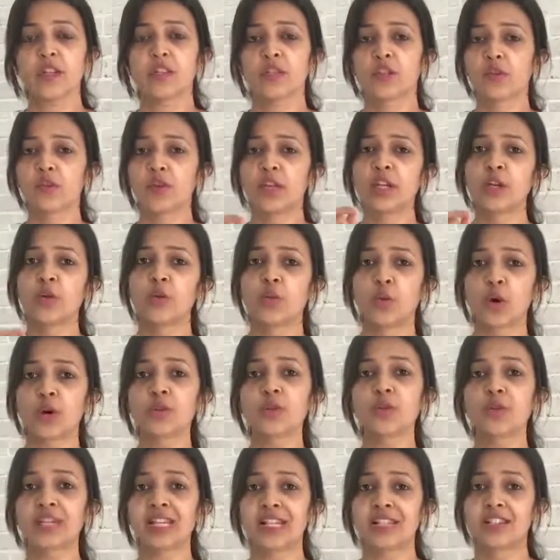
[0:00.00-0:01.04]
So when you
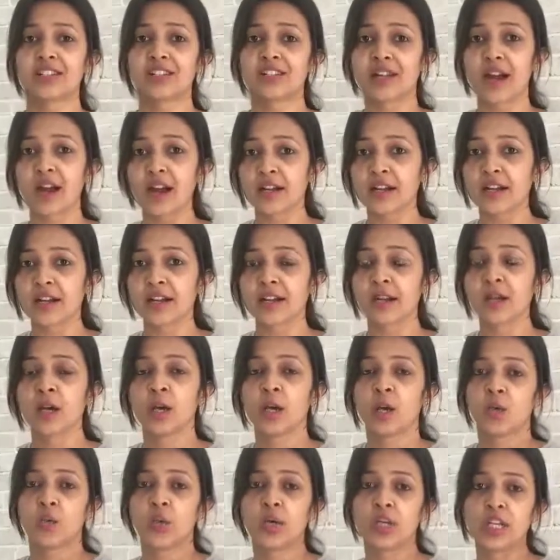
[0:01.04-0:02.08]
want to get started
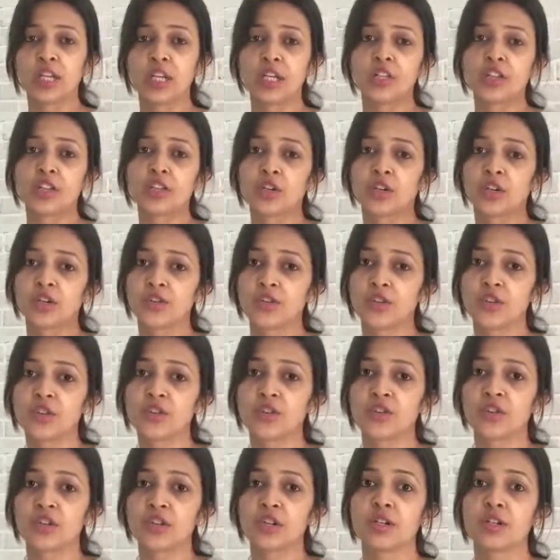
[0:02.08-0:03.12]
with teaching your
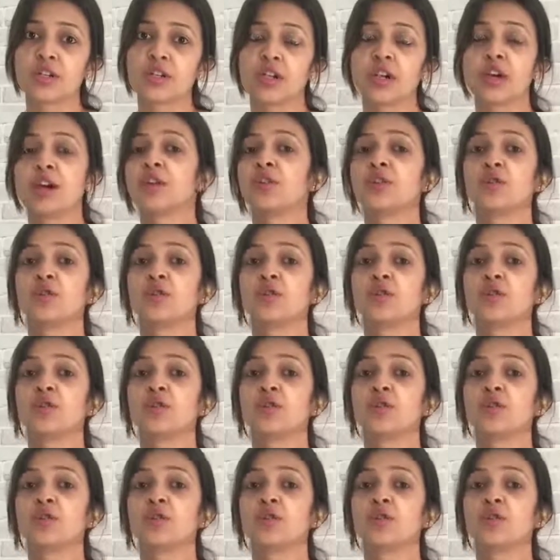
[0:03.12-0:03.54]
children